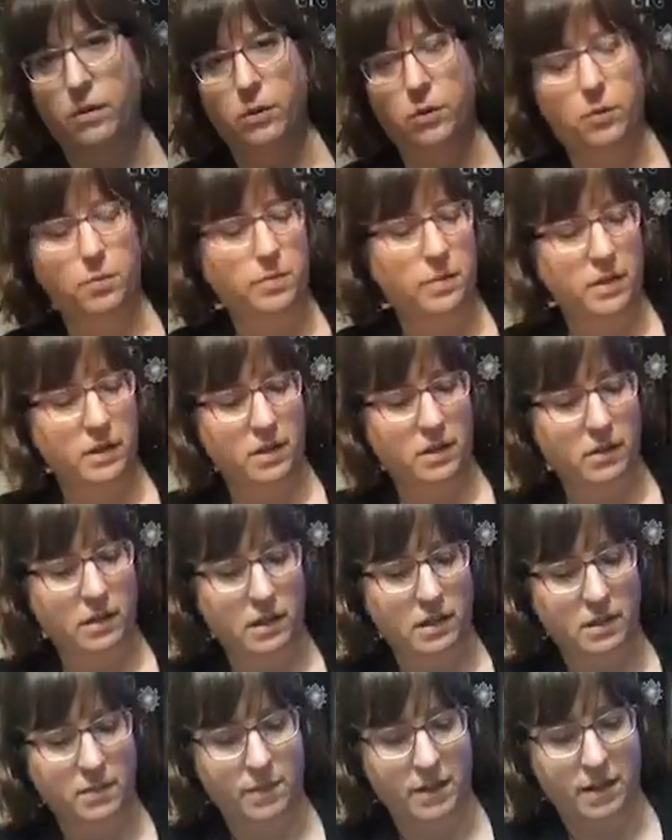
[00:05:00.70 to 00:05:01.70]
group that you
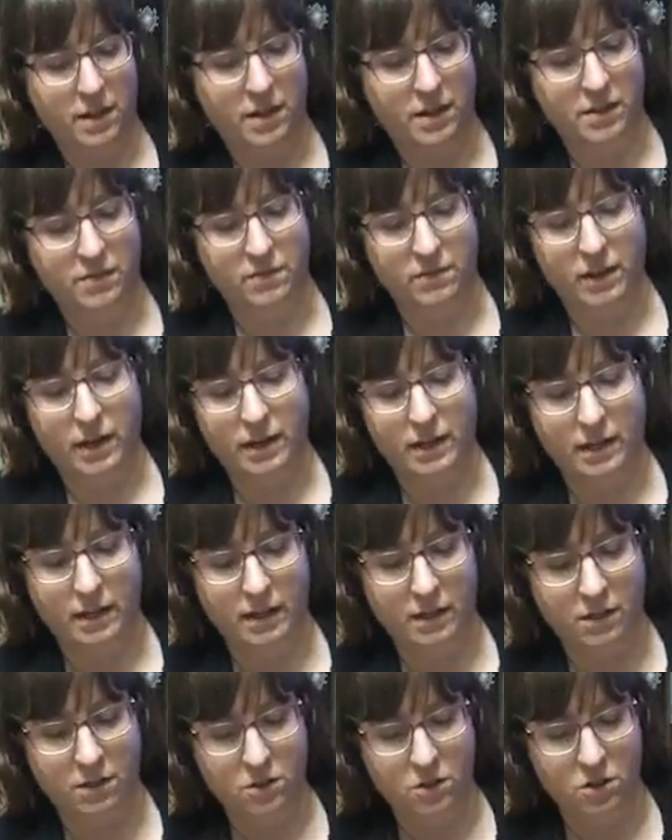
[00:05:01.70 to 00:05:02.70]
need to be invited
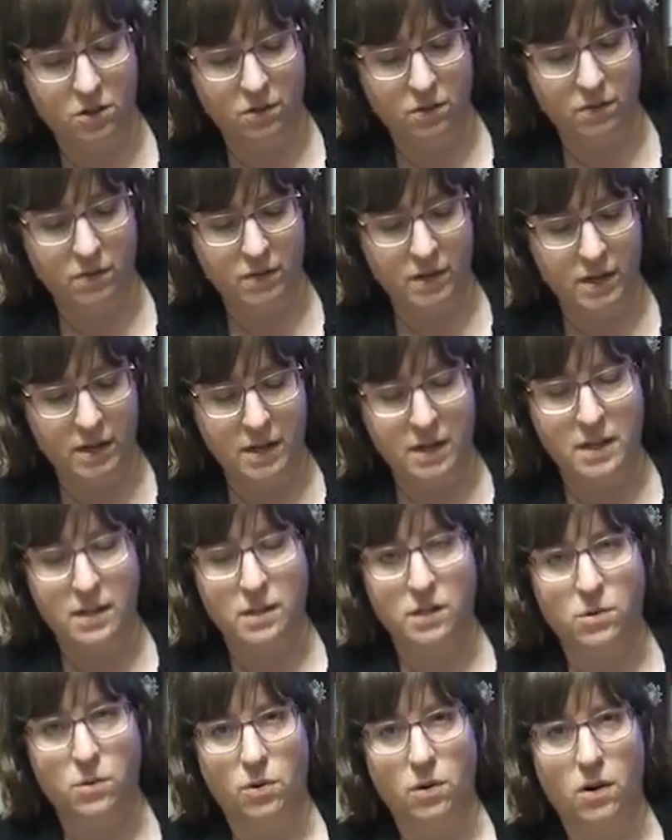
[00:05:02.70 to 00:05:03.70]
into.
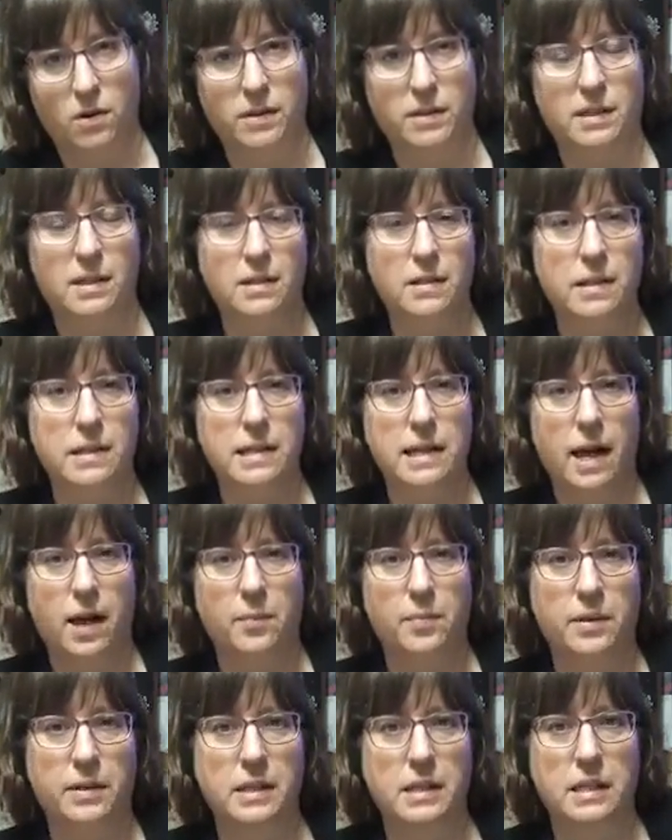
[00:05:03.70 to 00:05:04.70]
It's where all the deals
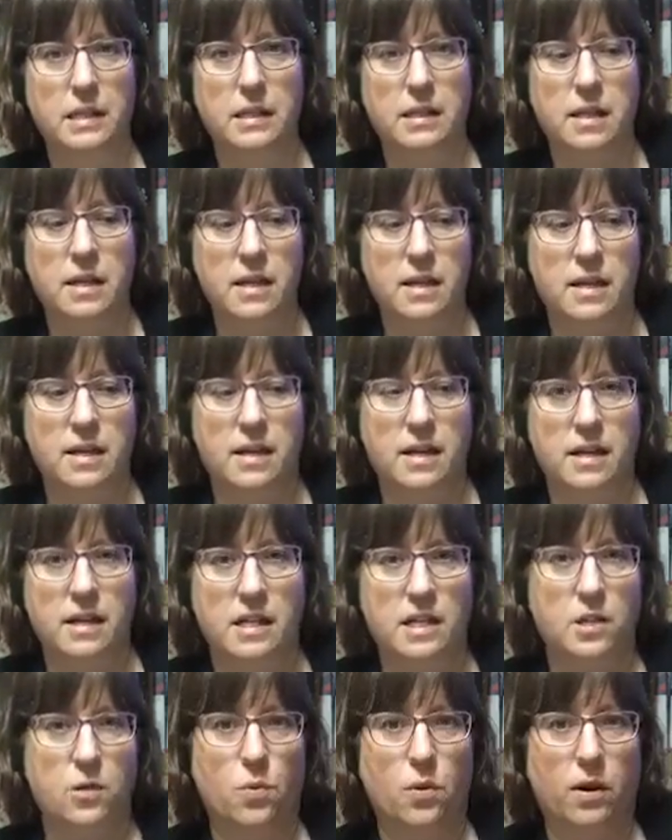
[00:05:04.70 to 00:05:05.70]
happen.
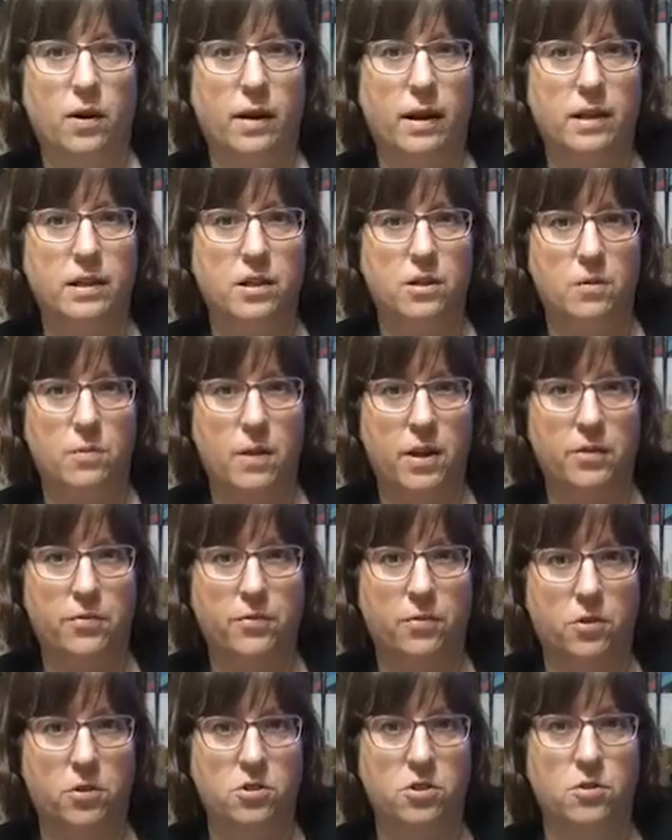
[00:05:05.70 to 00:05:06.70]
It's where I do my
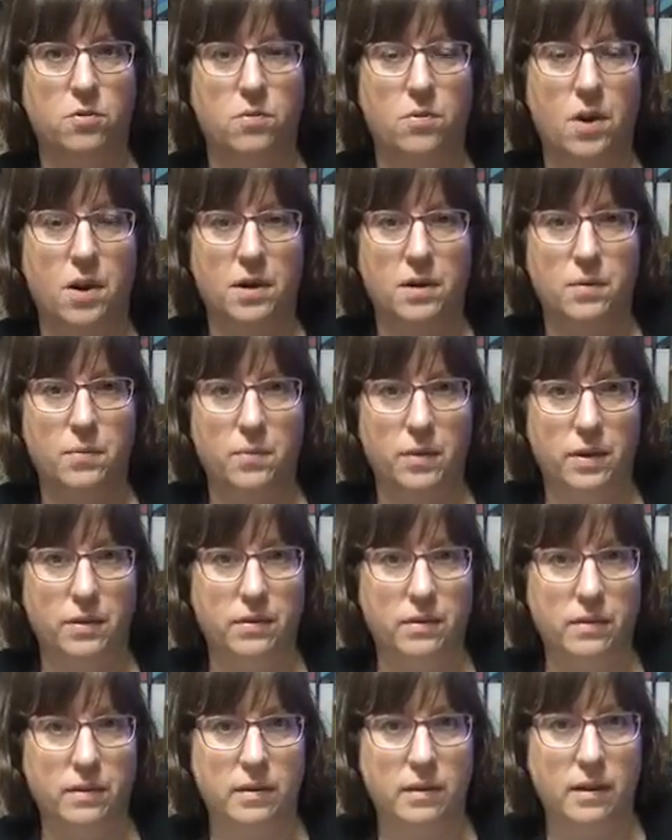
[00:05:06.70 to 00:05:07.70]
first run with
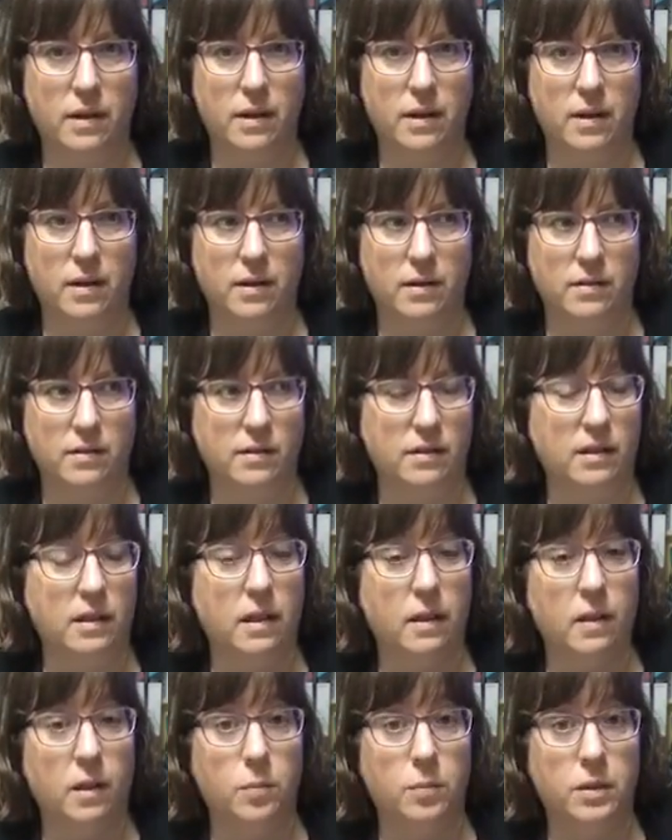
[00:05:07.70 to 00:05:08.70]
the
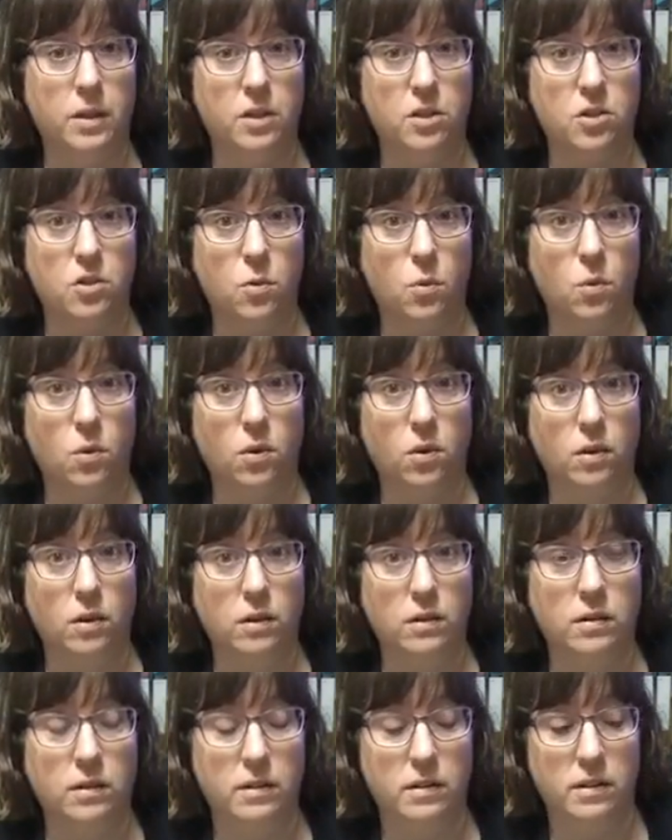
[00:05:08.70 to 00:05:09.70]
Club Couture
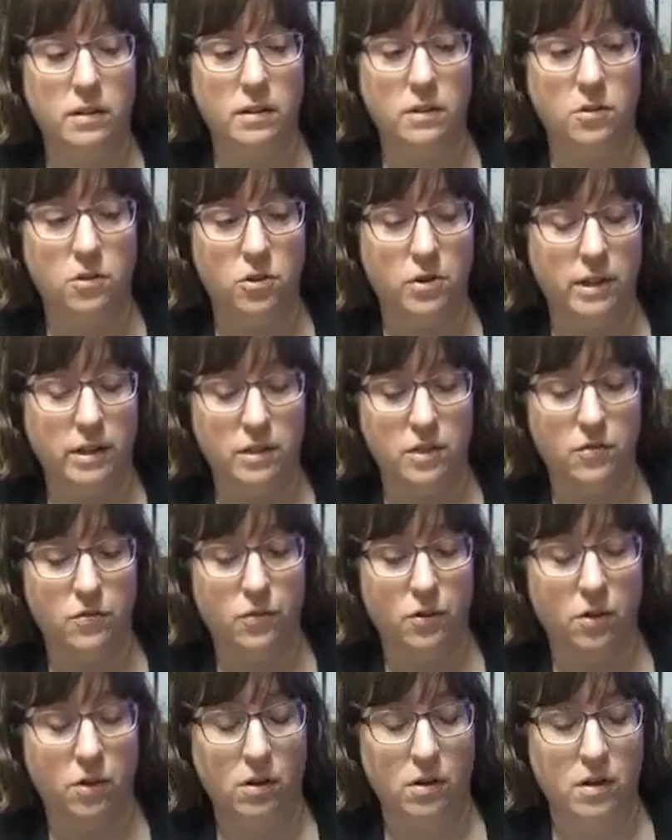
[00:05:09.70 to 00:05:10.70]

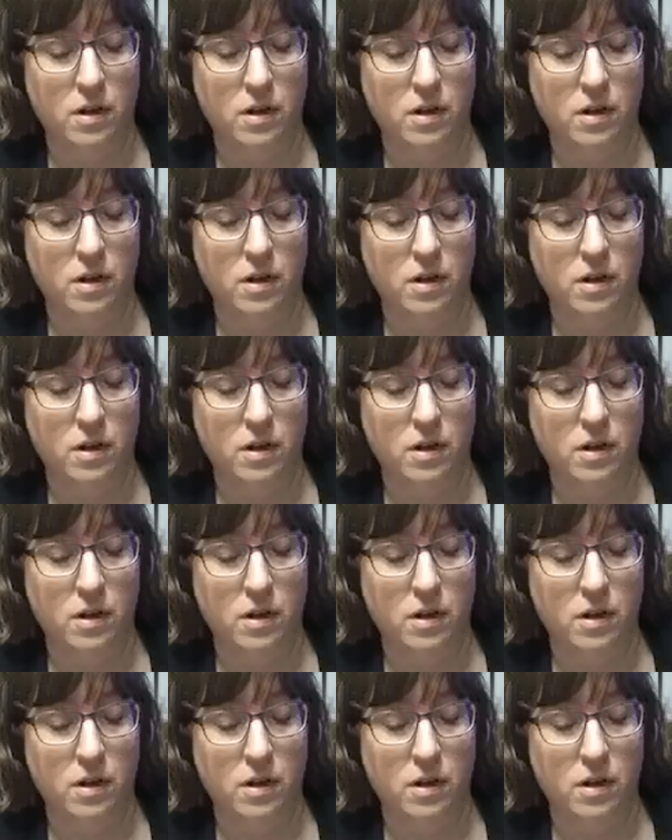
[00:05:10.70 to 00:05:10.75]
transfer,